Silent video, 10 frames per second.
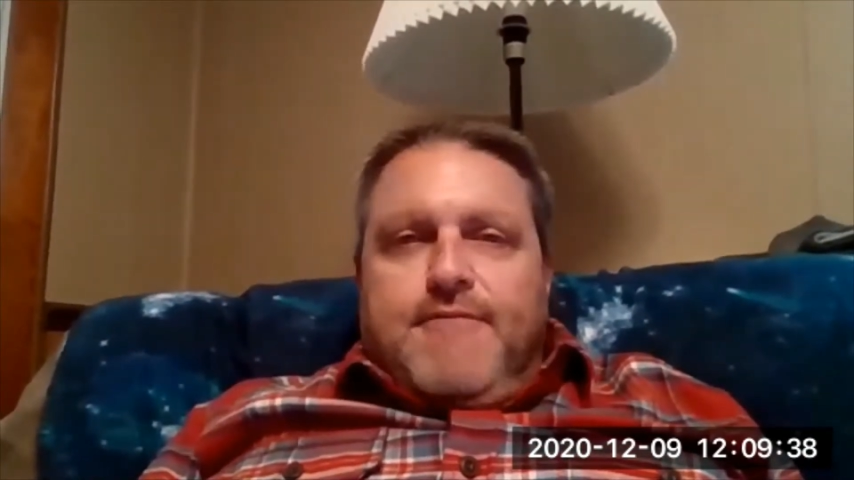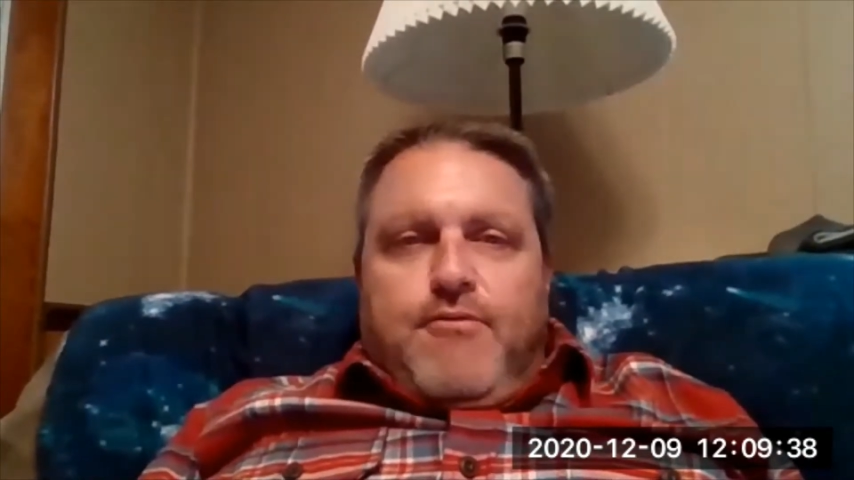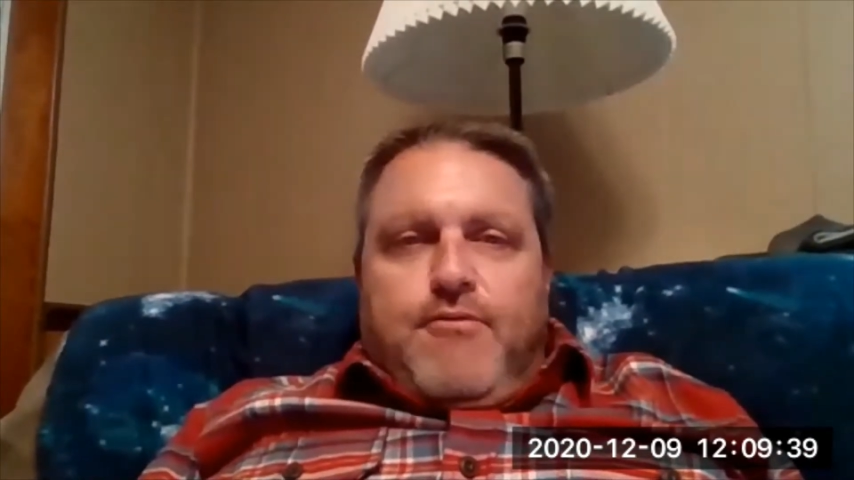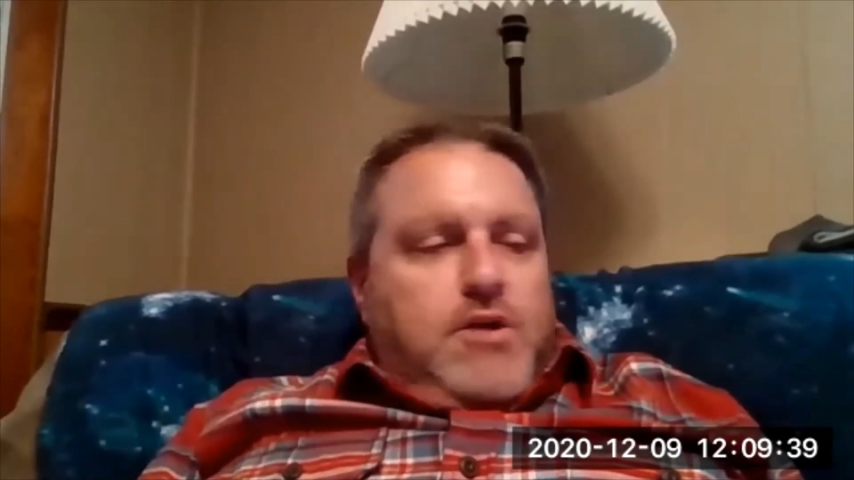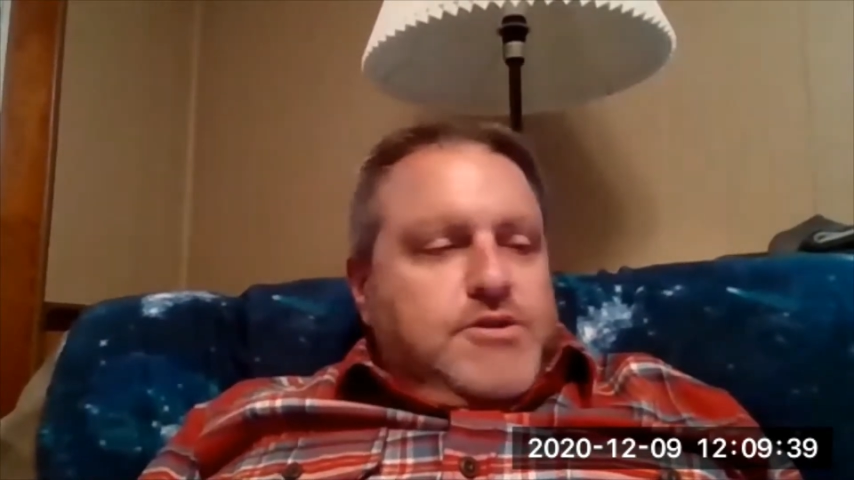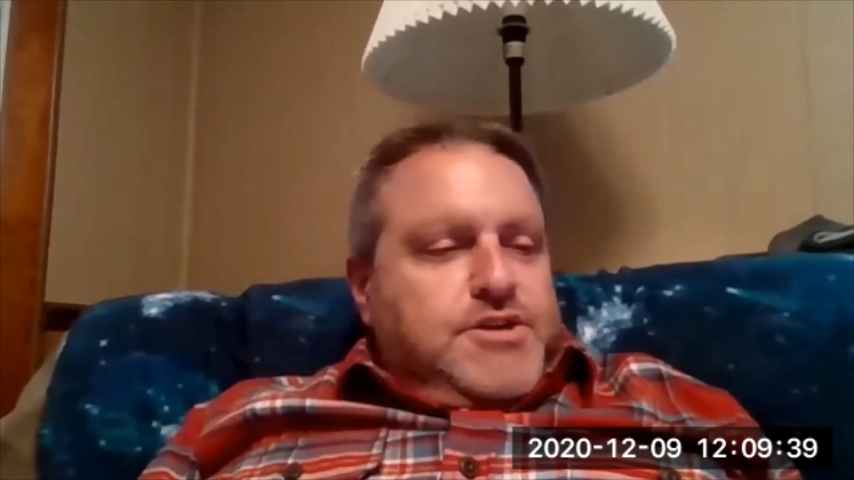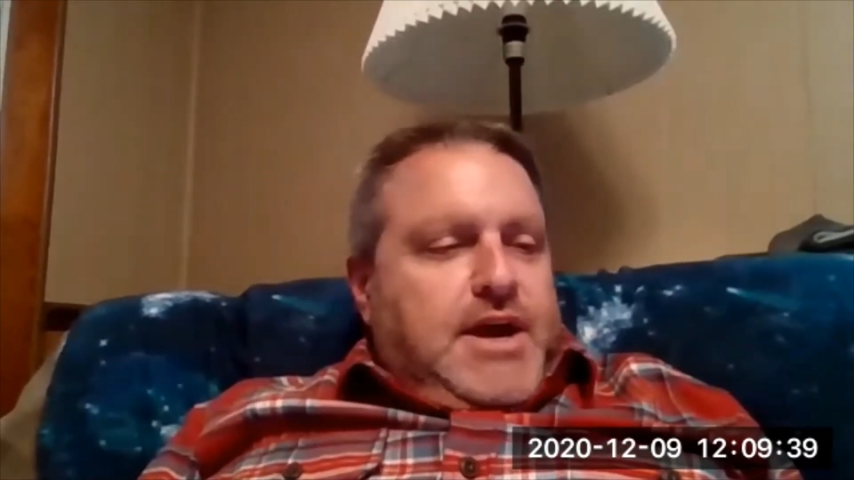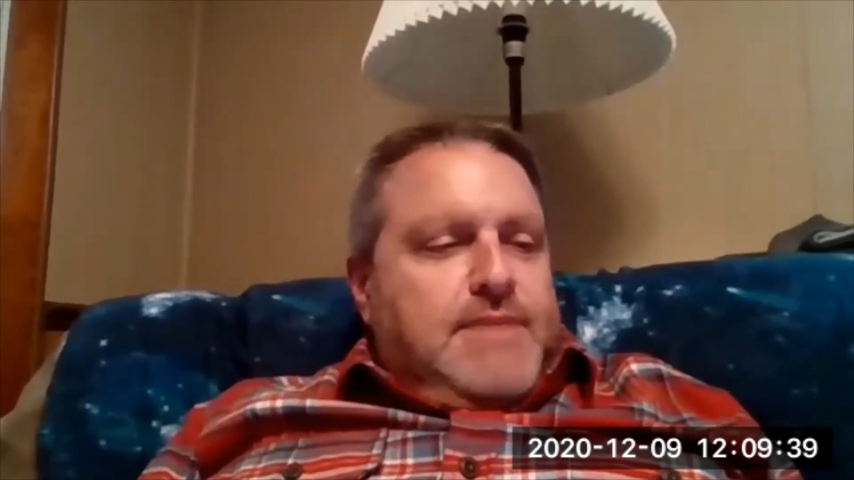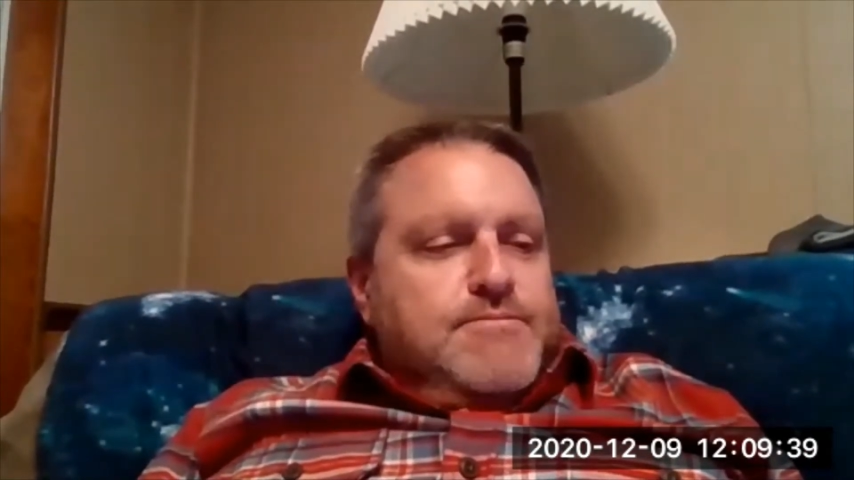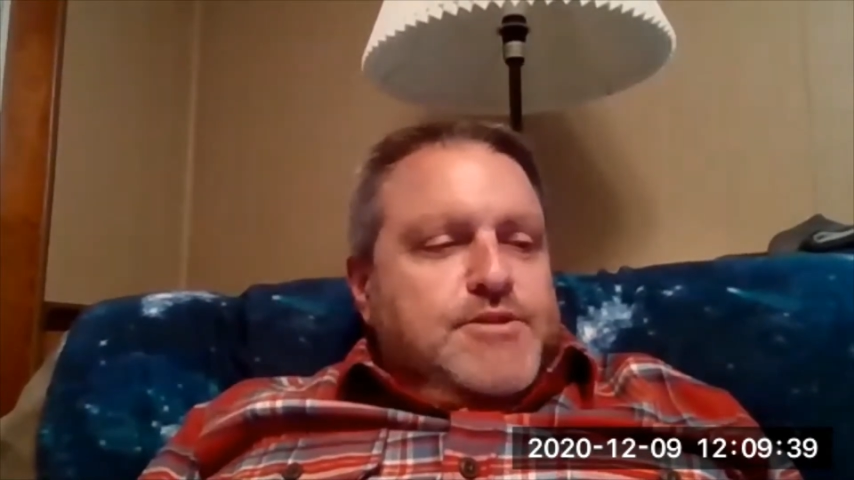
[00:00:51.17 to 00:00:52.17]
for our
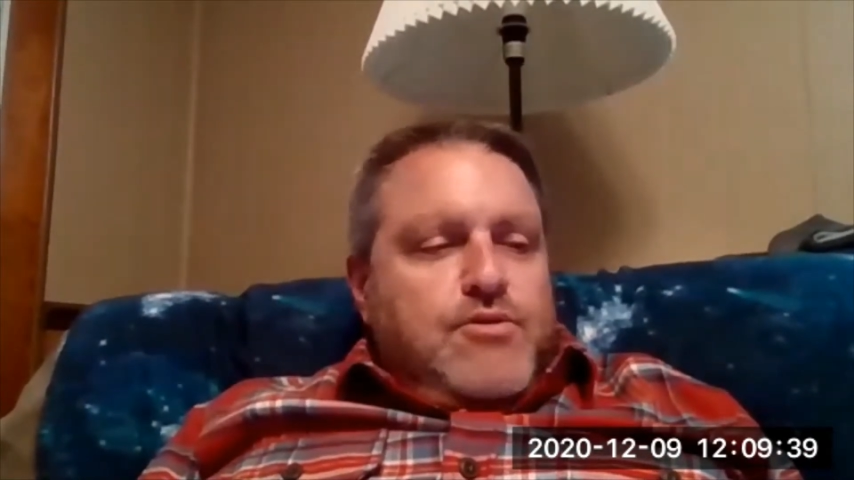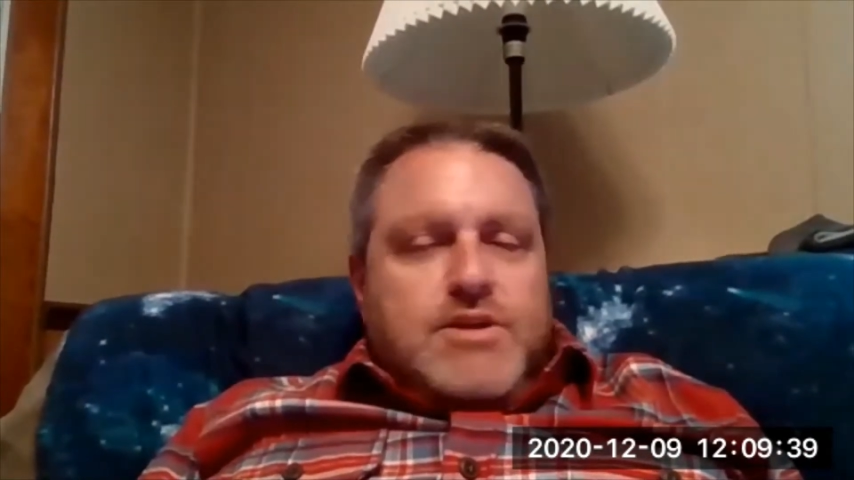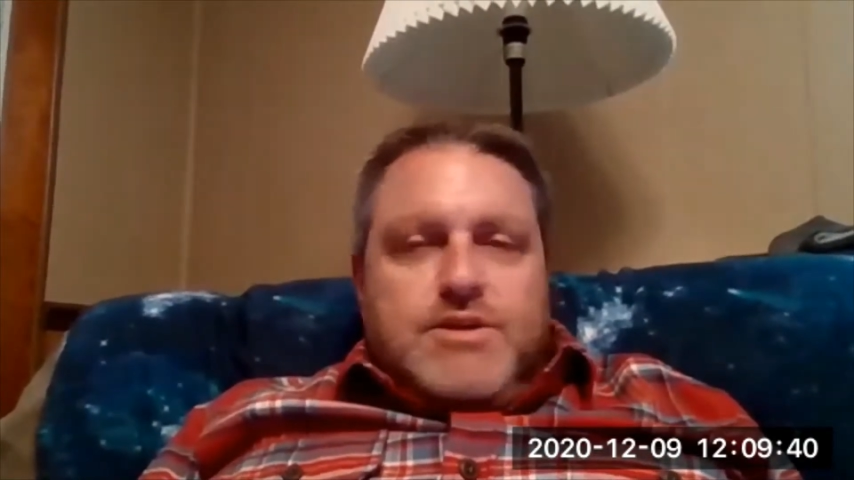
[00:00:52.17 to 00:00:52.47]
job, so we